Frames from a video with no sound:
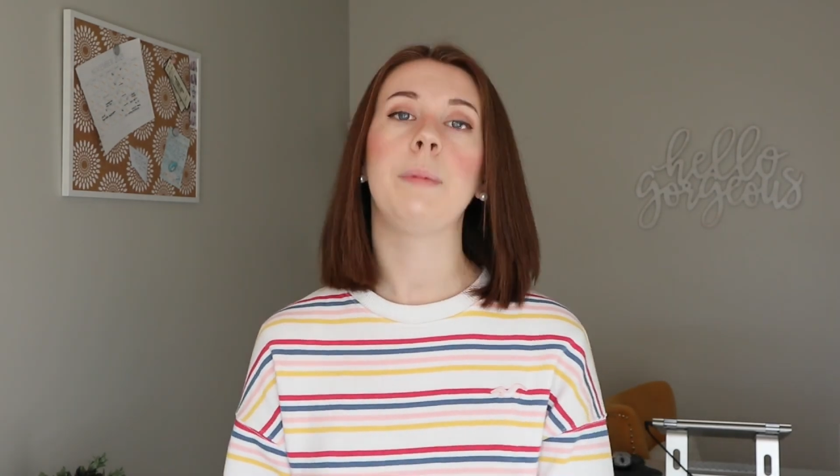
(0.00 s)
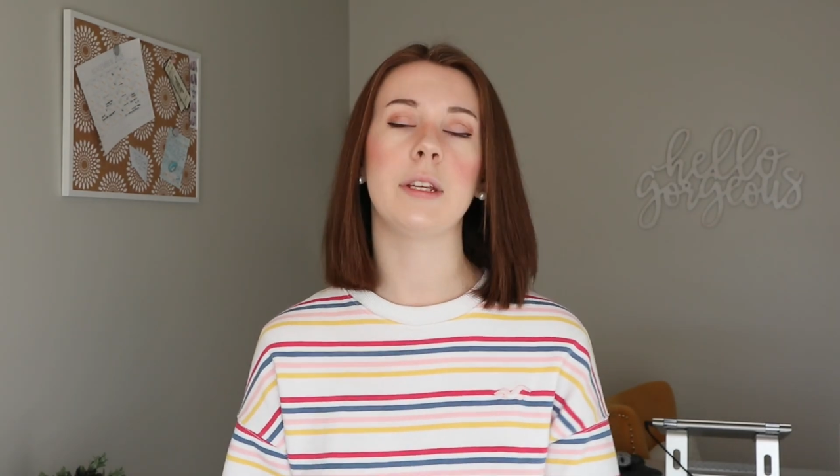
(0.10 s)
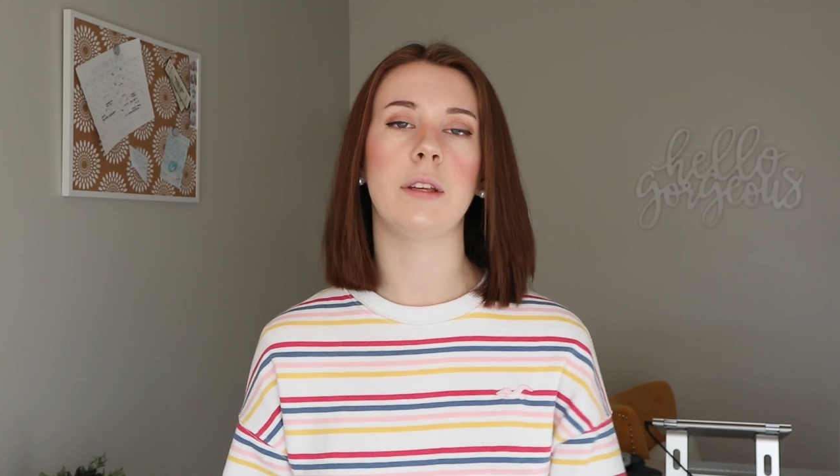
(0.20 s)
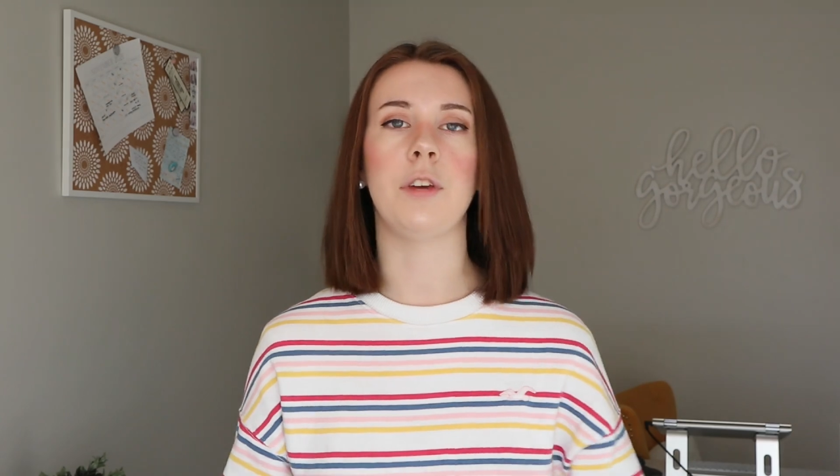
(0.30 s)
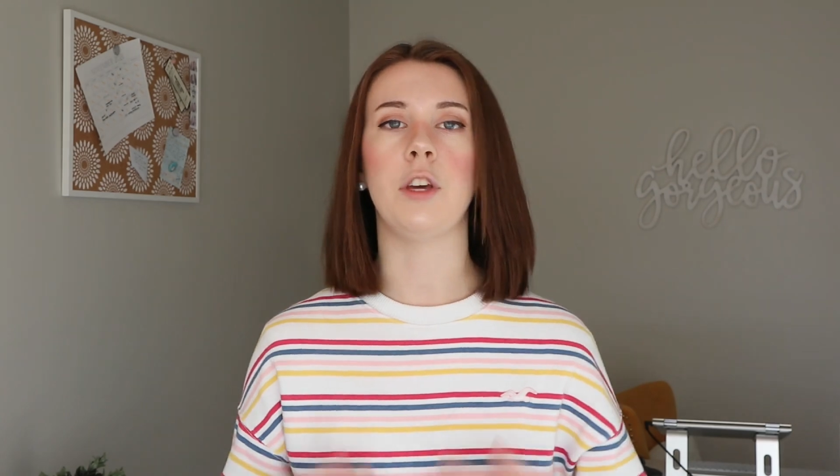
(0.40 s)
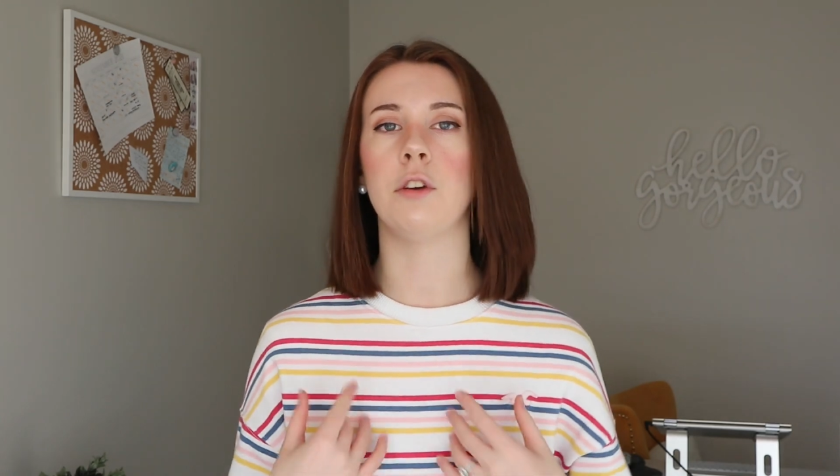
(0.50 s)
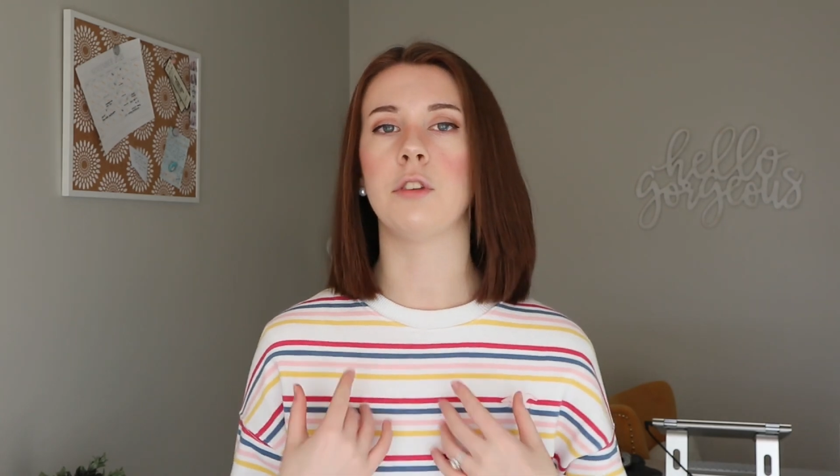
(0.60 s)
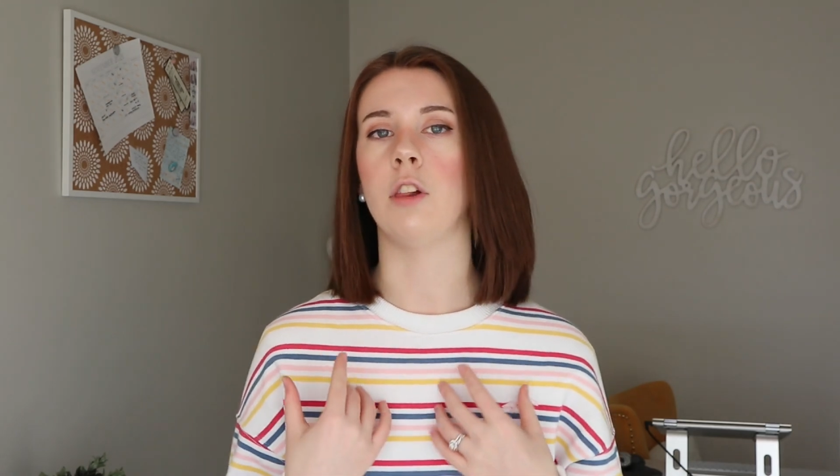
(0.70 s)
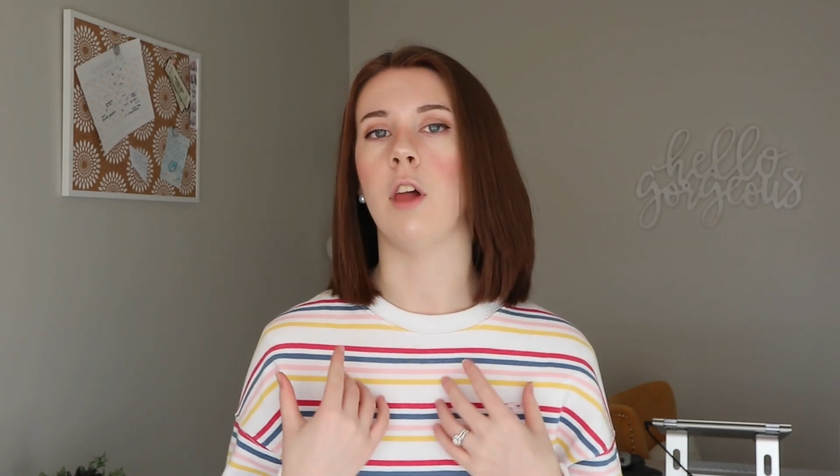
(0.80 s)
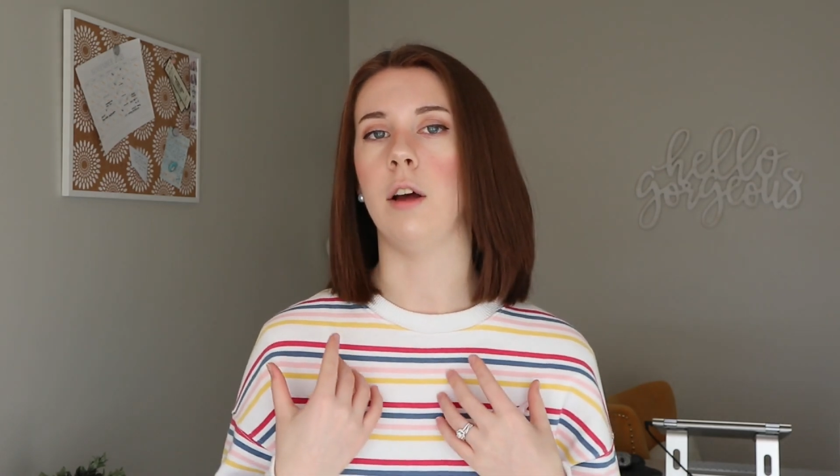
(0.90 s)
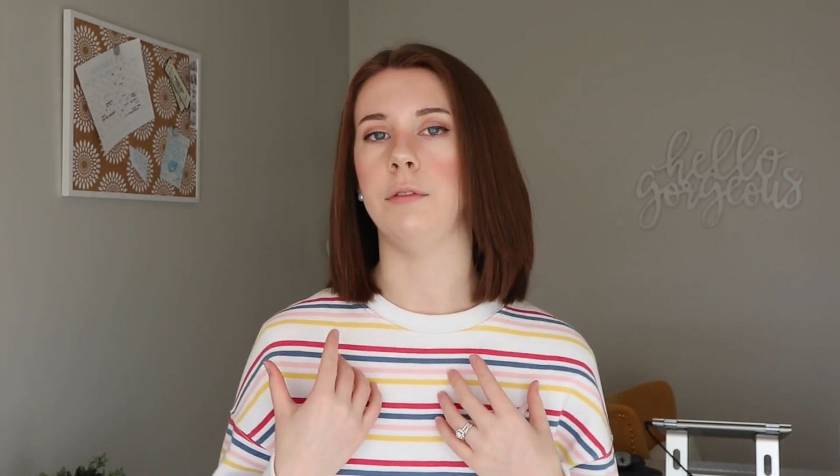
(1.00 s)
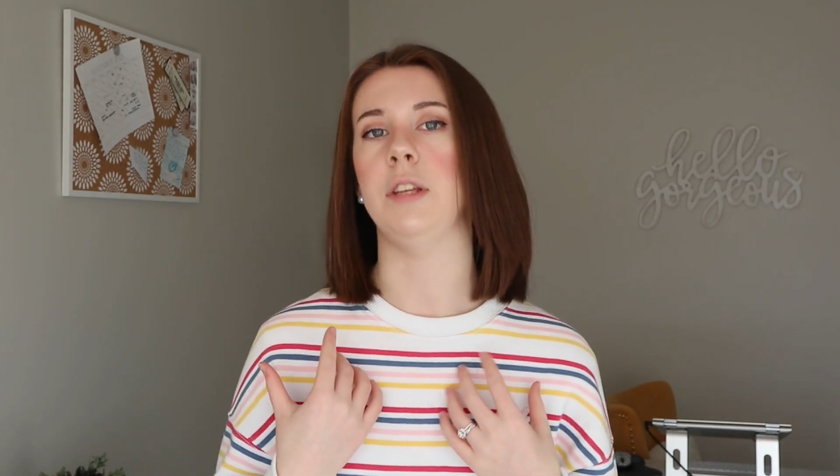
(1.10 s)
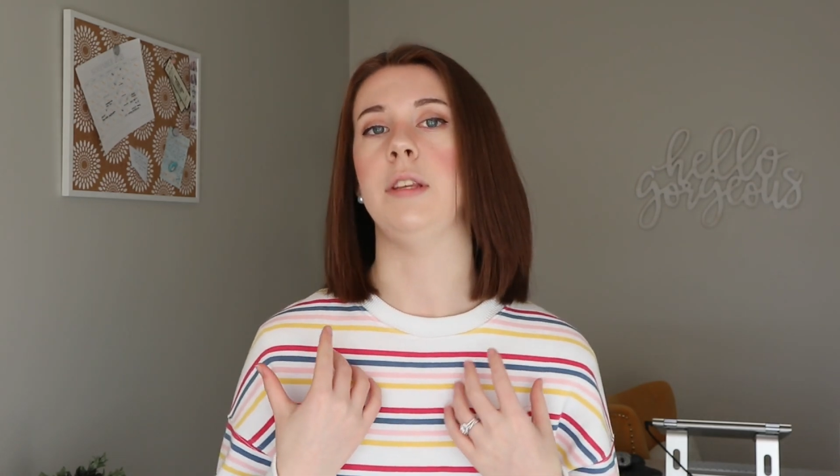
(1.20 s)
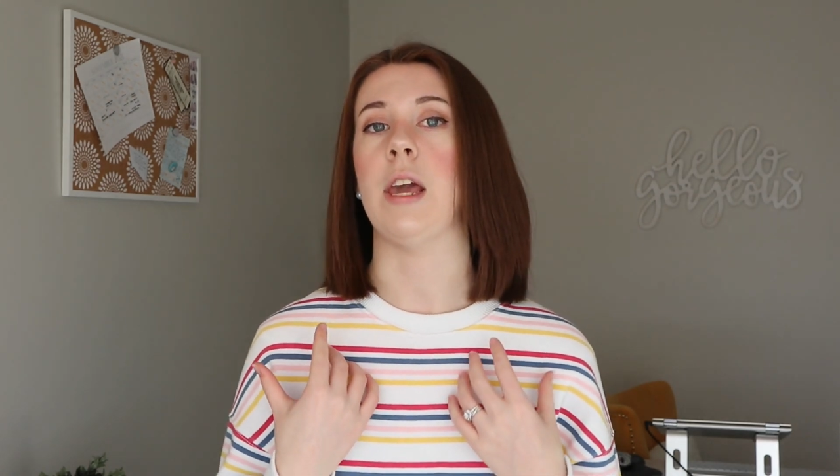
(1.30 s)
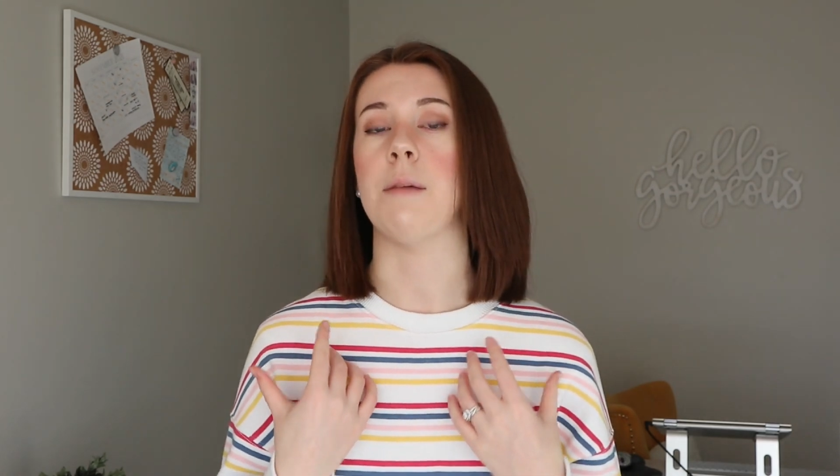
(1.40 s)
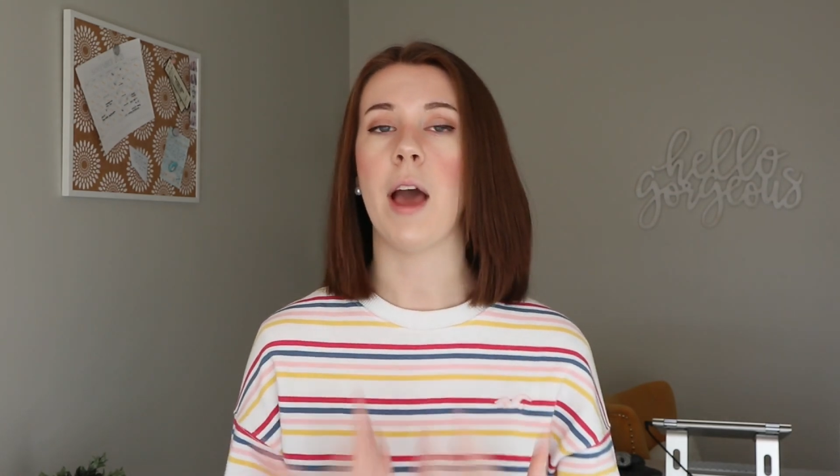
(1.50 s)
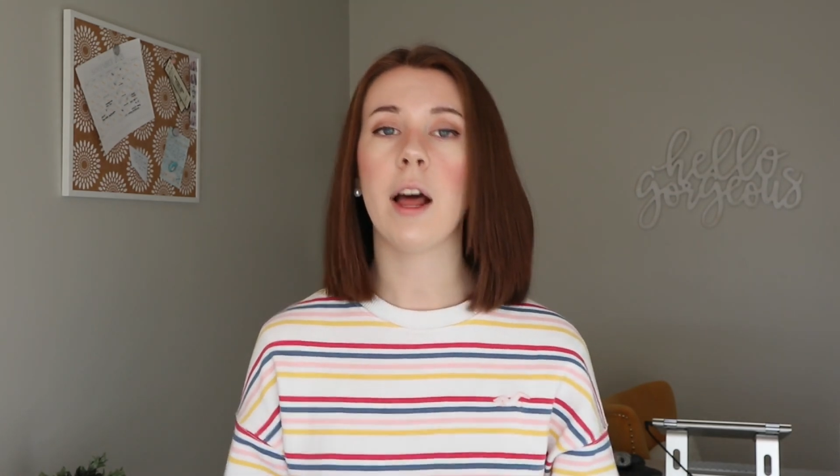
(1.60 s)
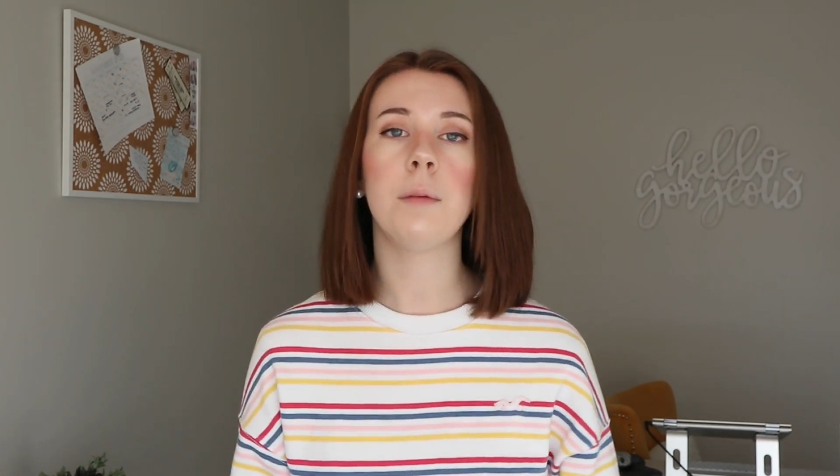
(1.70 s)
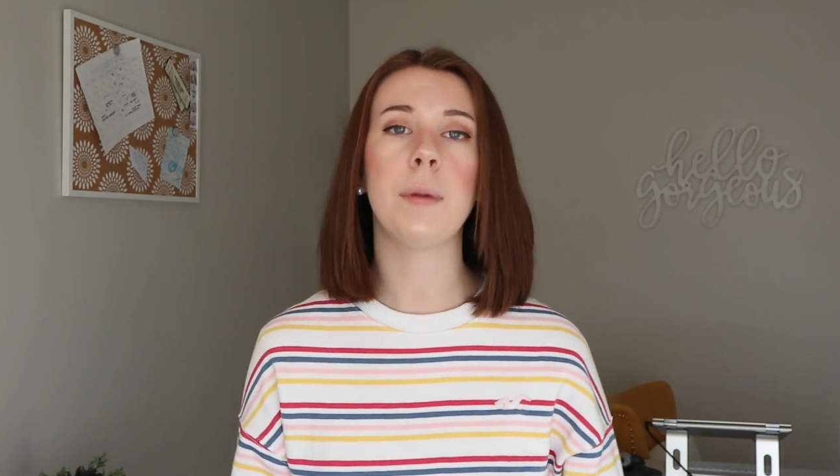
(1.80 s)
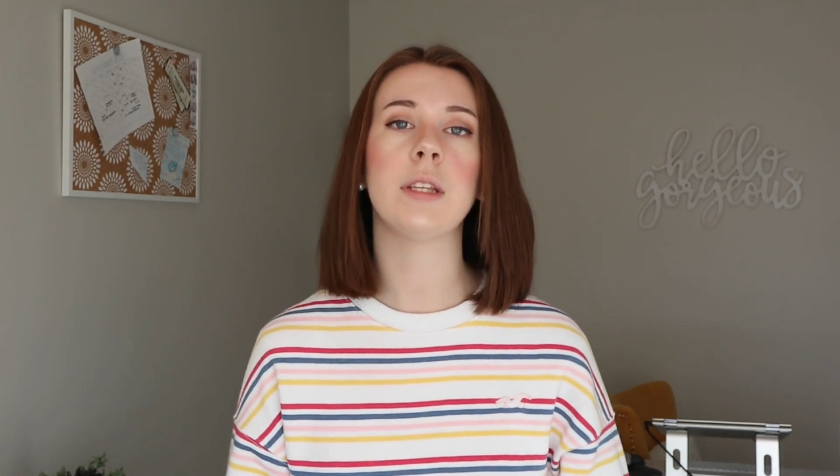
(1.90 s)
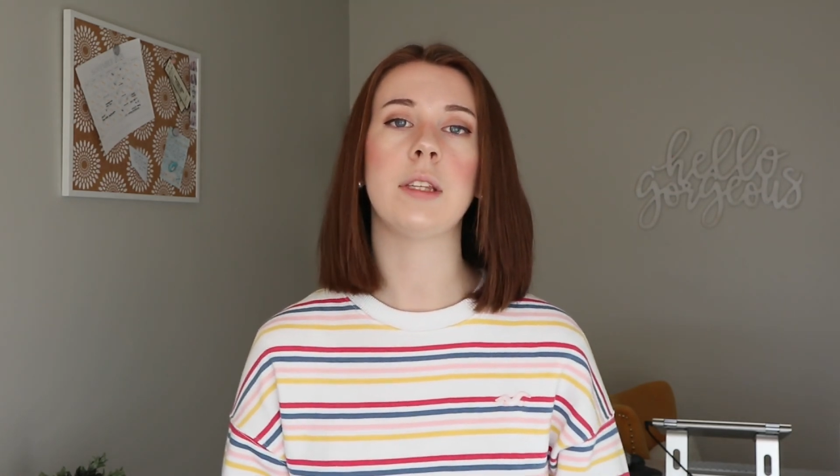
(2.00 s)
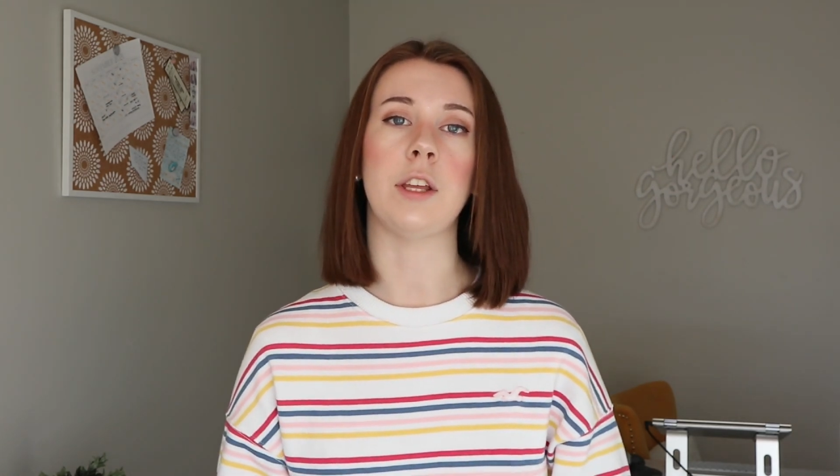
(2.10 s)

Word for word: because if you use a lot of the same elements,